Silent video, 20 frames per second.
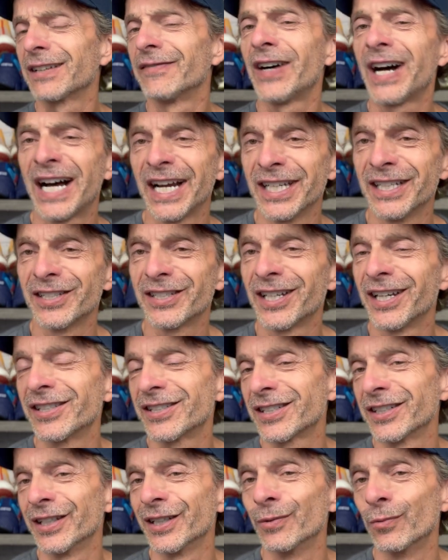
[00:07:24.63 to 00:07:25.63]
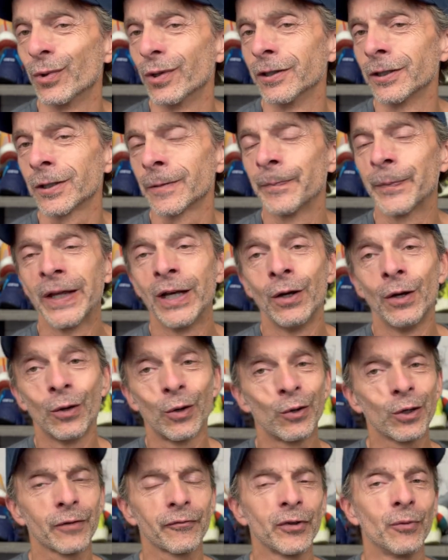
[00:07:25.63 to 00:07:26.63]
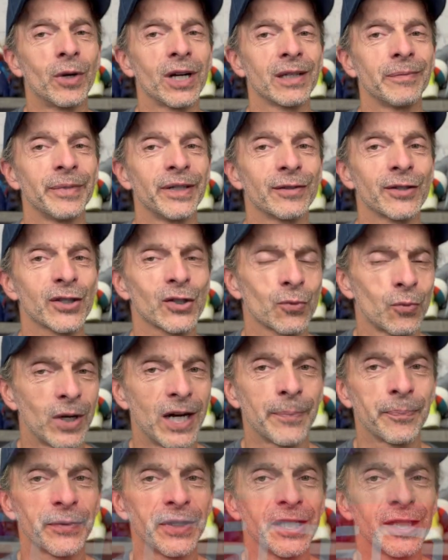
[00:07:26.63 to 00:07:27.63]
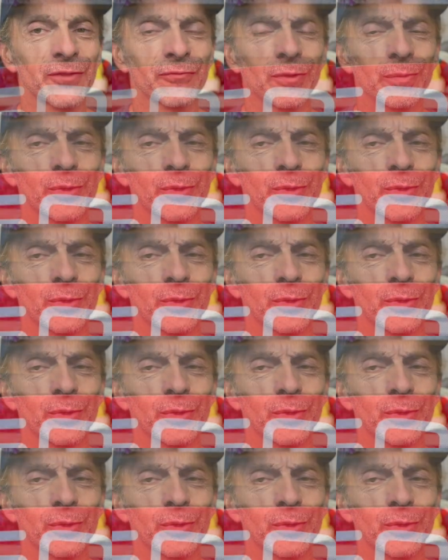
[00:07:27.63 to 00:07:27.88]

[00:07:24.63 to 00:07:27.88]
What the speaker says: of high intensity work. Or if you want to be able to swap these from